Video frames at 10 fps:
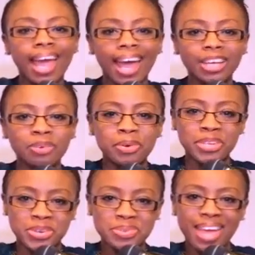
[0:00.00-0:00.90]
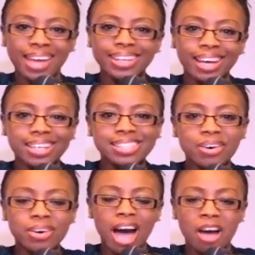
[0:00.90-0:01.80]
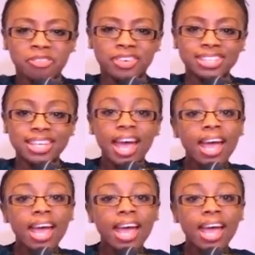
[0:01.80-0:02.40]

annual Youth and Young Adult Conference